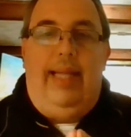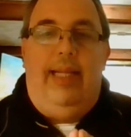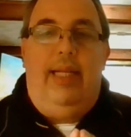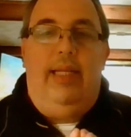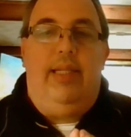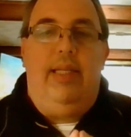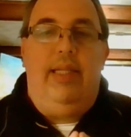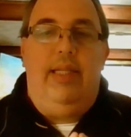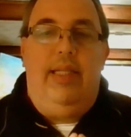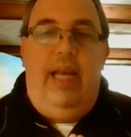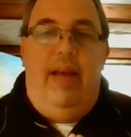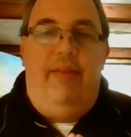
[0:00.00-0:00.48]

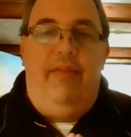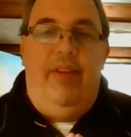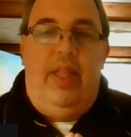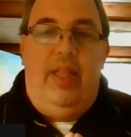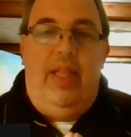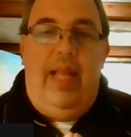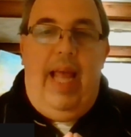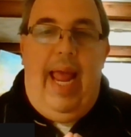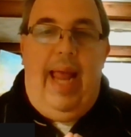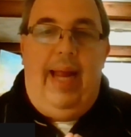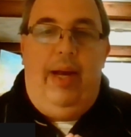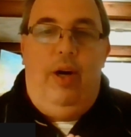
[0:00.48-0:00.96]
this is Evan
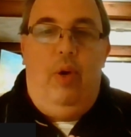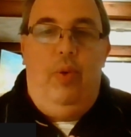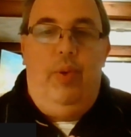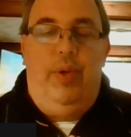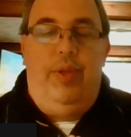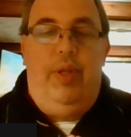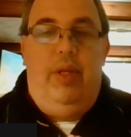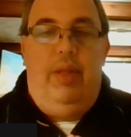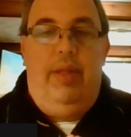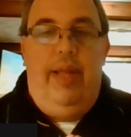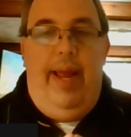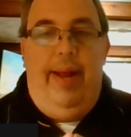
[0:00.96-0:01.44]
Langert
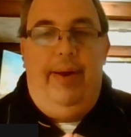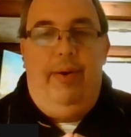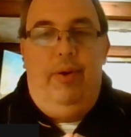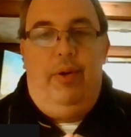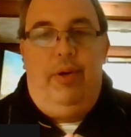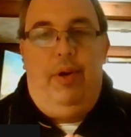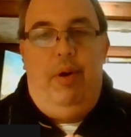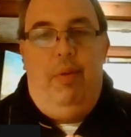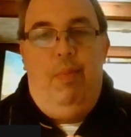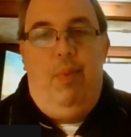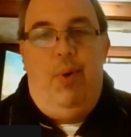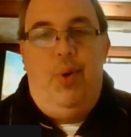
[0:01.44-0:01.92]
with the
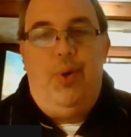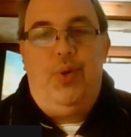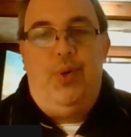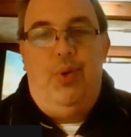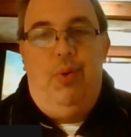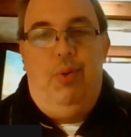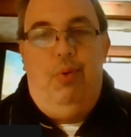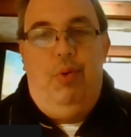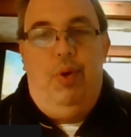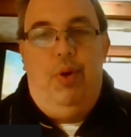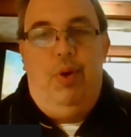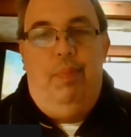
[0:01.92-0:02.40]
Langert
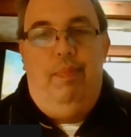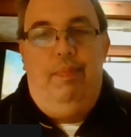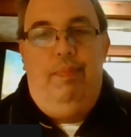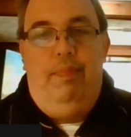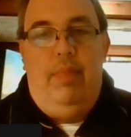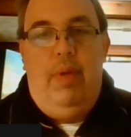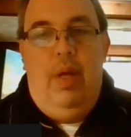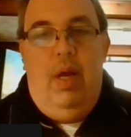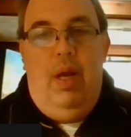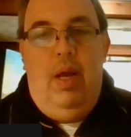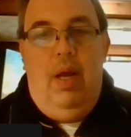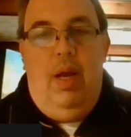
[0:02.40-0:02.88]
Commercial Group.
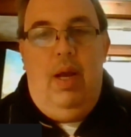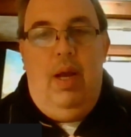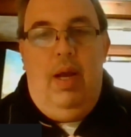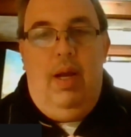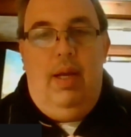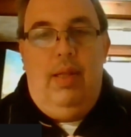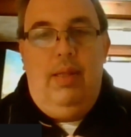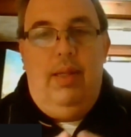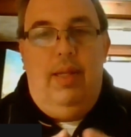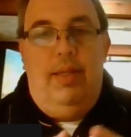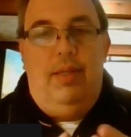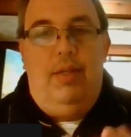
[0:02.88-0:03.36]

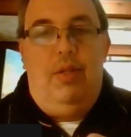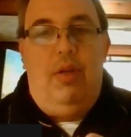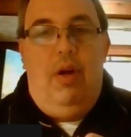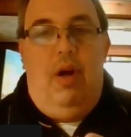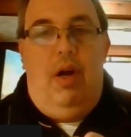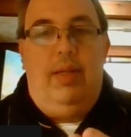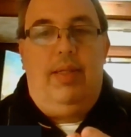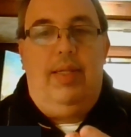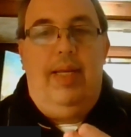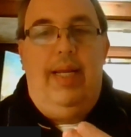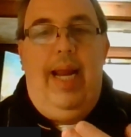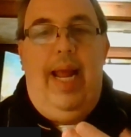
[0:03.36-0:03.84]
Let's
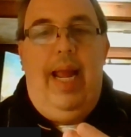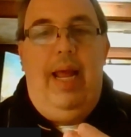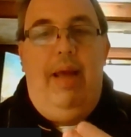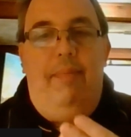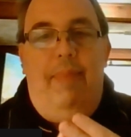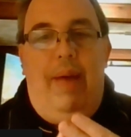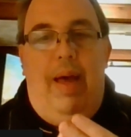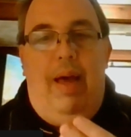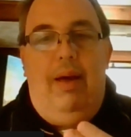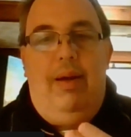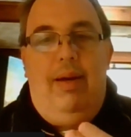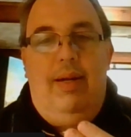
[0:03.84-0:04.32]
talk today
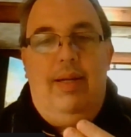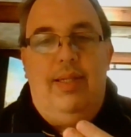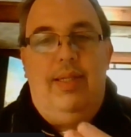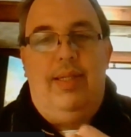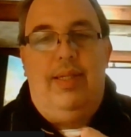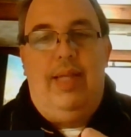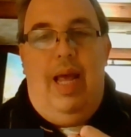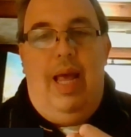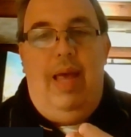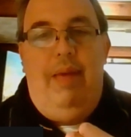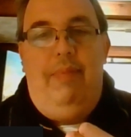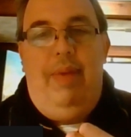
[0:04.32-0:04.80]
about
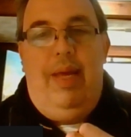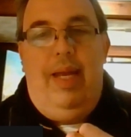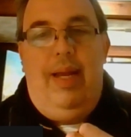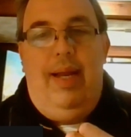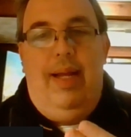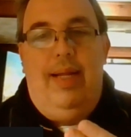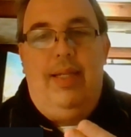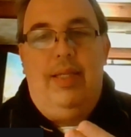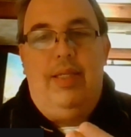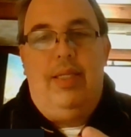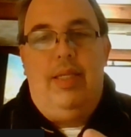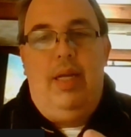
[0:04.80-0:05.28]

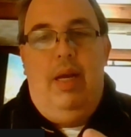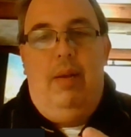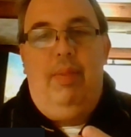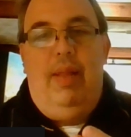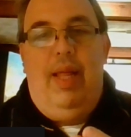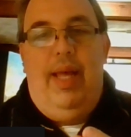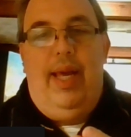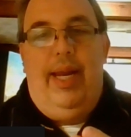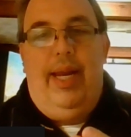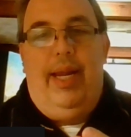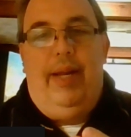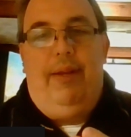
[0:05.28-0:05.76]
assignment and
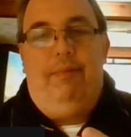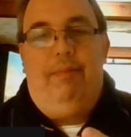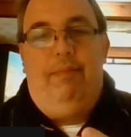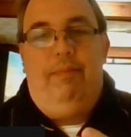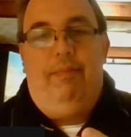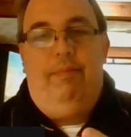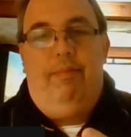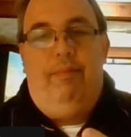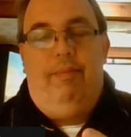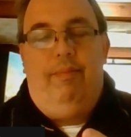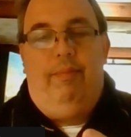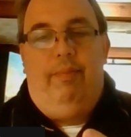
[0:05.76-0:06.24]
subletting.
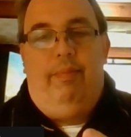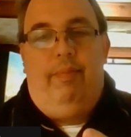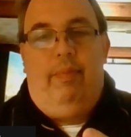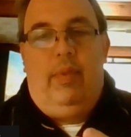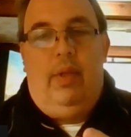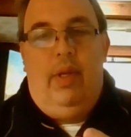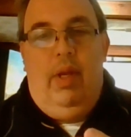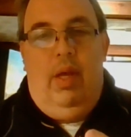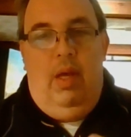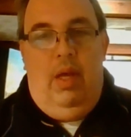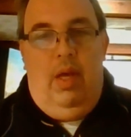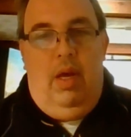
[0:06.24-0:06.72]

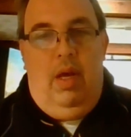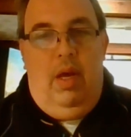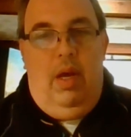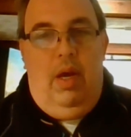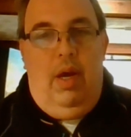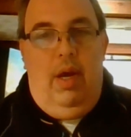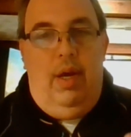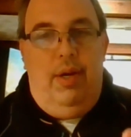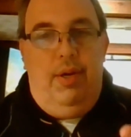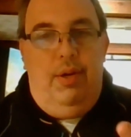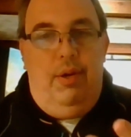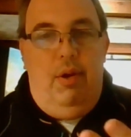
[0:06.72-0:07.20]

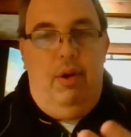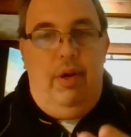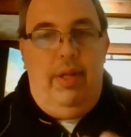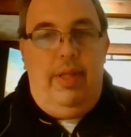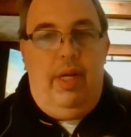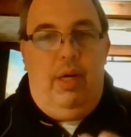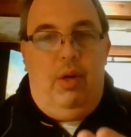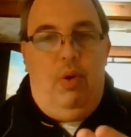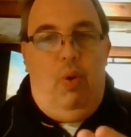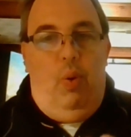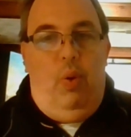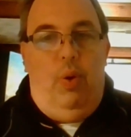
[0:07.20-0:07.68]

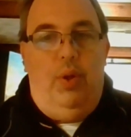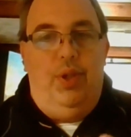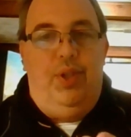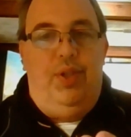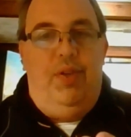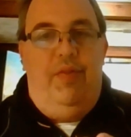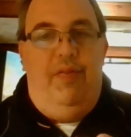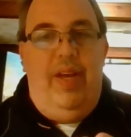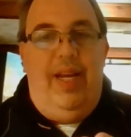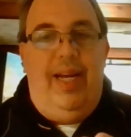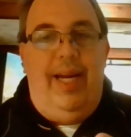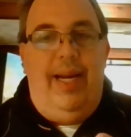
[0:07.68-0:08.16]
During the
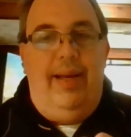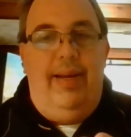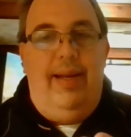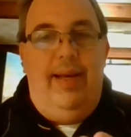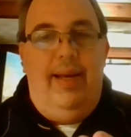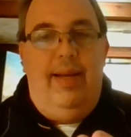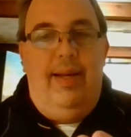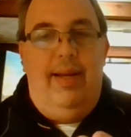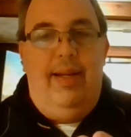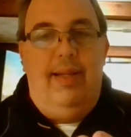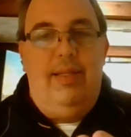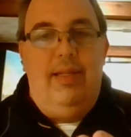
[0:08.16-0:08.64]
course of any
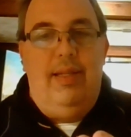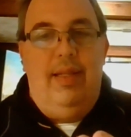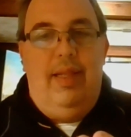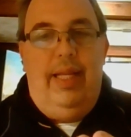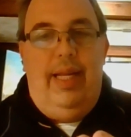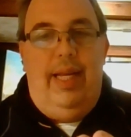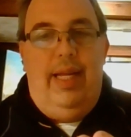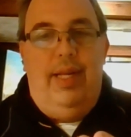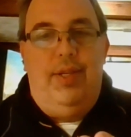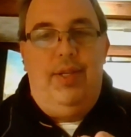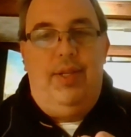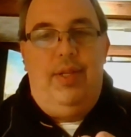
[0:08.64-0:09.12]
tenant's
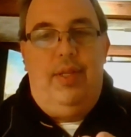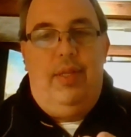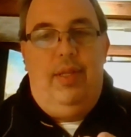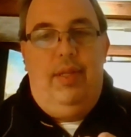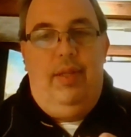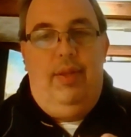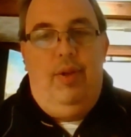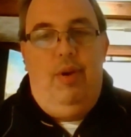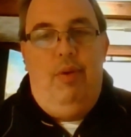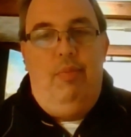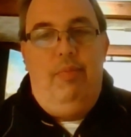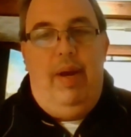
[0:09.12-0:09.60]
lease,
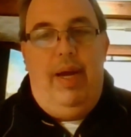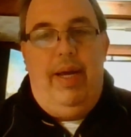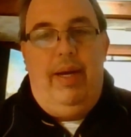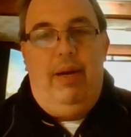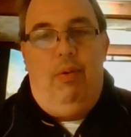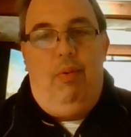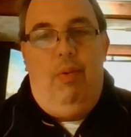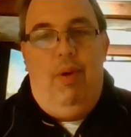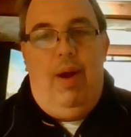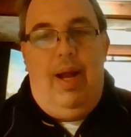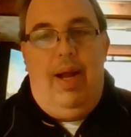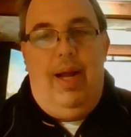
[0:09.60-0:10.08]
there might
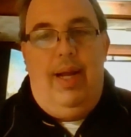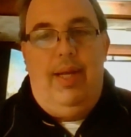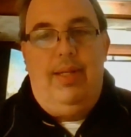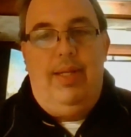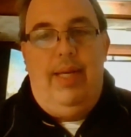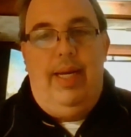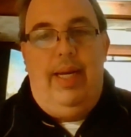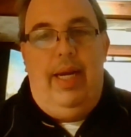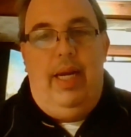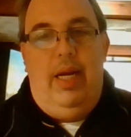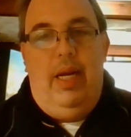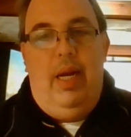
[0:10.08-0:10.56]

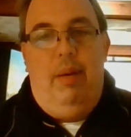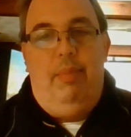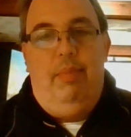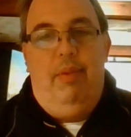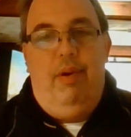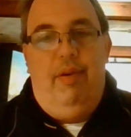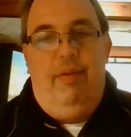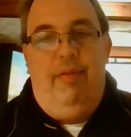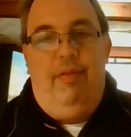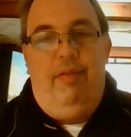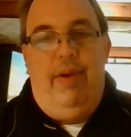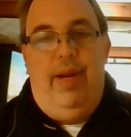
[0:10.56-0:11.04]
arise any
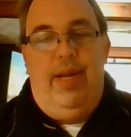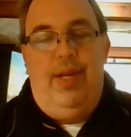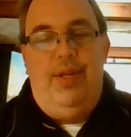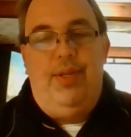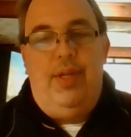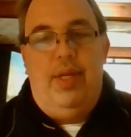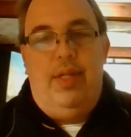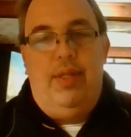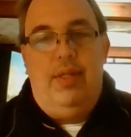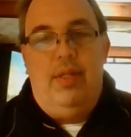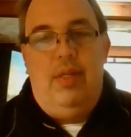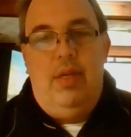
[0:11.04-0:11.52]
number of
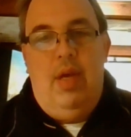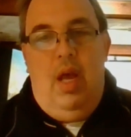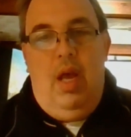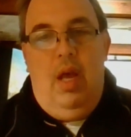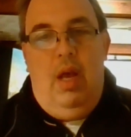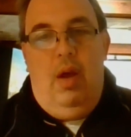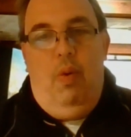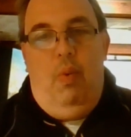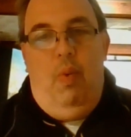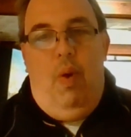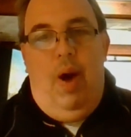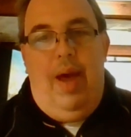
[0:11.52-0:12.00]
reasons
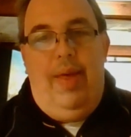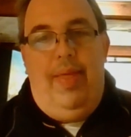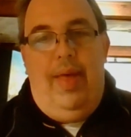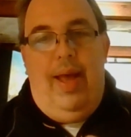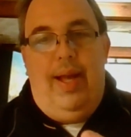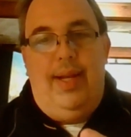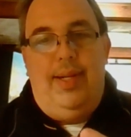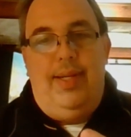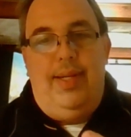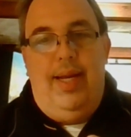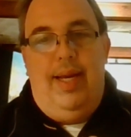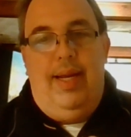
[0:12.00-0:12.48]
why
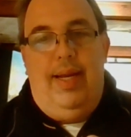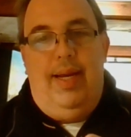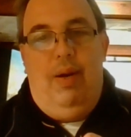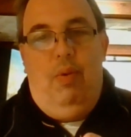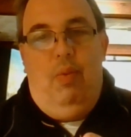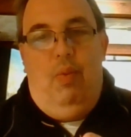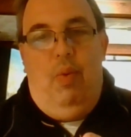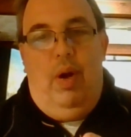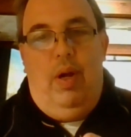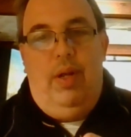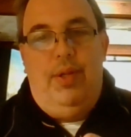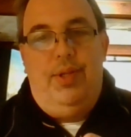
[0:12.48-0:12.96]
that
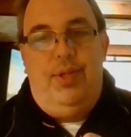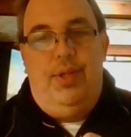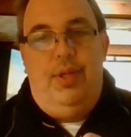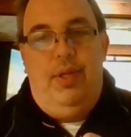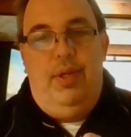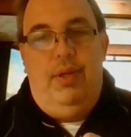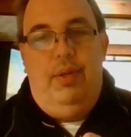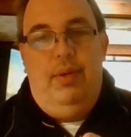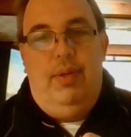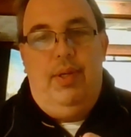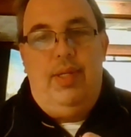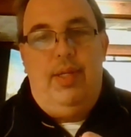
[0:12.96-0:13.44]
tenant wants
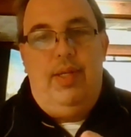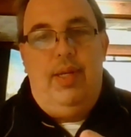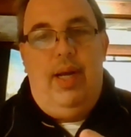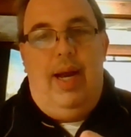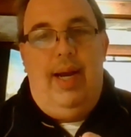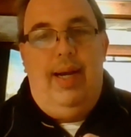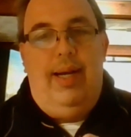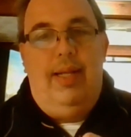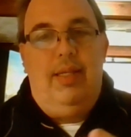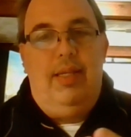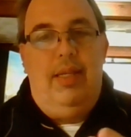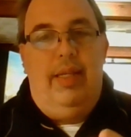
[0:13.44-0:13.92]
to
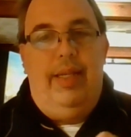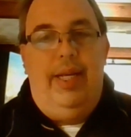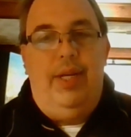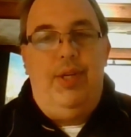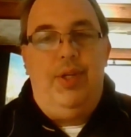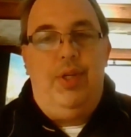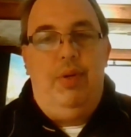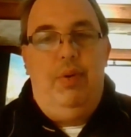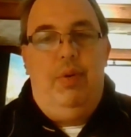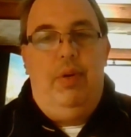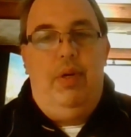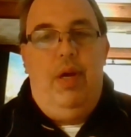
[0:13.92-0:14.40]
assign its
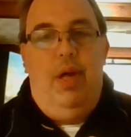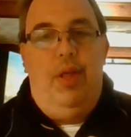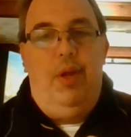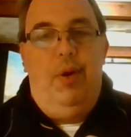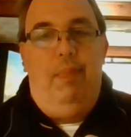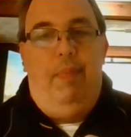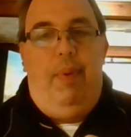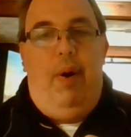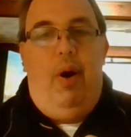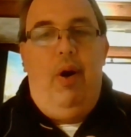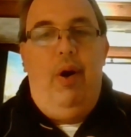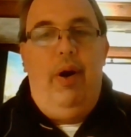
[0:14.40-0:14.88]
lease to
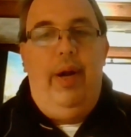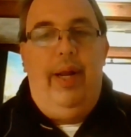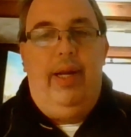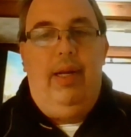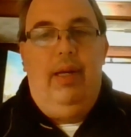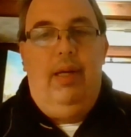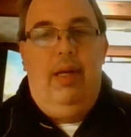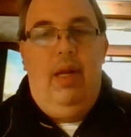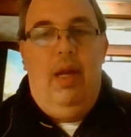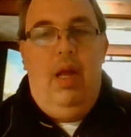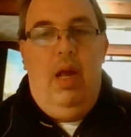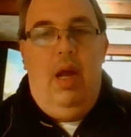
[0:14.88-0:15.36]
another party,